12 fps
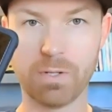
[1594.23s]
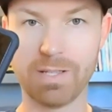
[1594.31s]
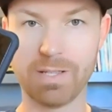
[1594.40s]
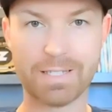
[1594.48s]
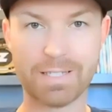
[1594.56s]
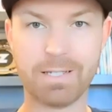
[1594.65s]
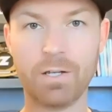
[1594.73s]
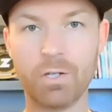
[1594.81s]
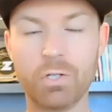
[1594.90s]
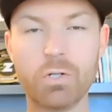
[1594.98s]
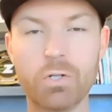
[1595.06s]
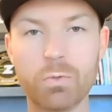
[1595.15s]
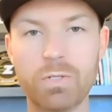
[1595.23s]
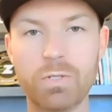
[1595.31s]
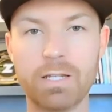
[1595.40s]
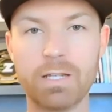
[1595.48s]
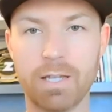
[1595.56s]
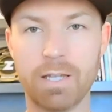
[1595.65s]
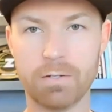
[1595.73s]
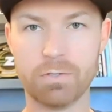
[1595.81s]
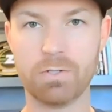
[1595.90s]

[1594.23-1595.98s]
That's it. You don't need anything else.